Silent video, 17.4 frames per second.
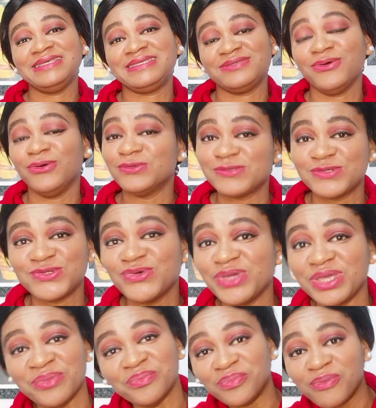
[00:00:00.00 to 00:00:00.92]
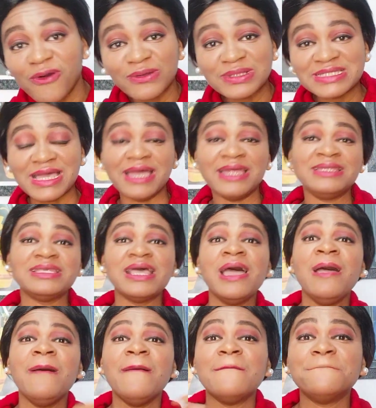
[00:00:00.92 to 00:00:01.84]
is also important,
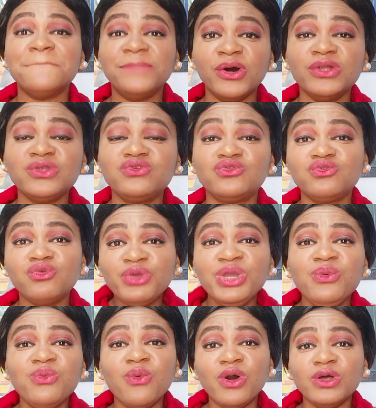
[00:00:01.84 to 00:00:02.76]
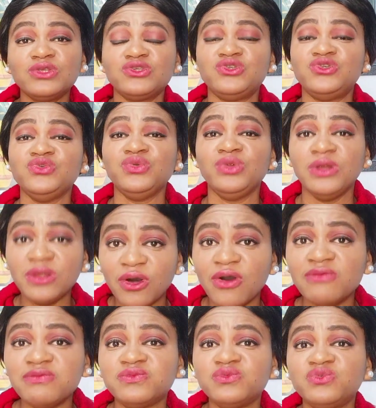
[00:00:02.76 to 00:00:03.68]
but doing what you
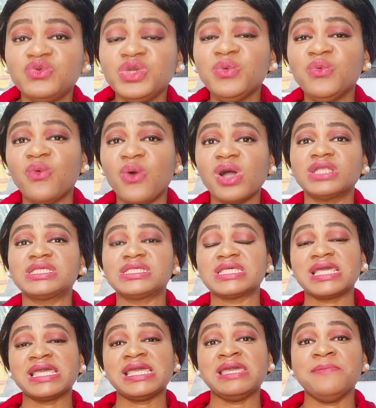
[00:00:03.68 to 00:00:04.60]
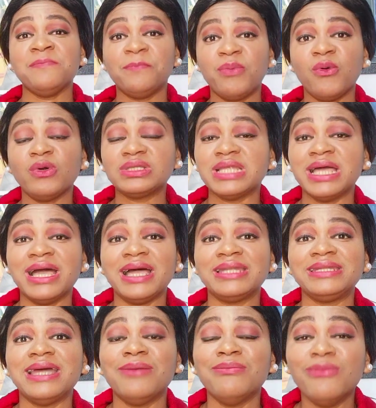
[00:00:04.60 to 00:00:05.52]
love, doing what
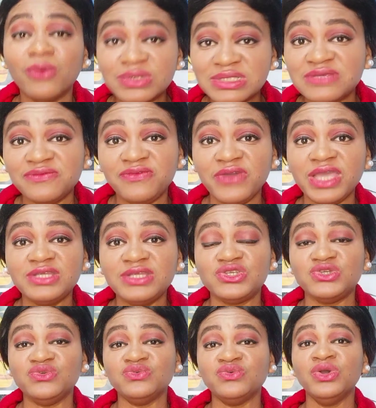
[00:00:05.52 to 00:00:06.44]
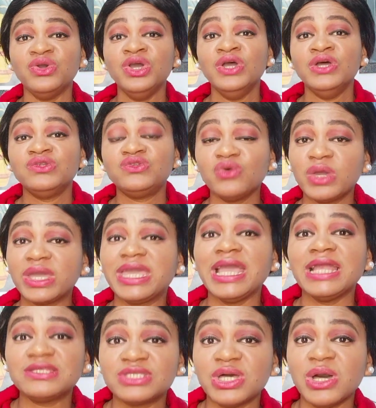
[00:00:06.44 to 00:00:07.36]
that motivates you to
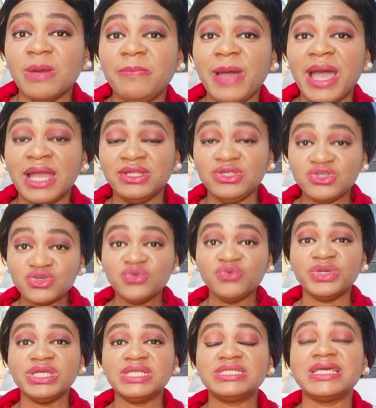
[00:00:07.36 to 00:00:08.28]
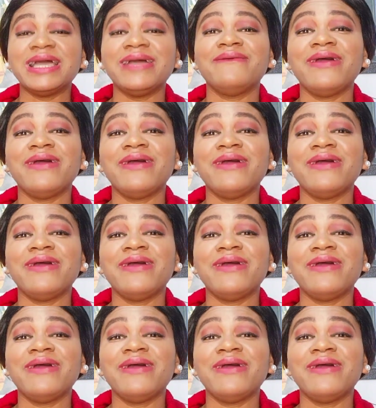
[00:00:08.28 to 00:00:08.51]
get up and do it,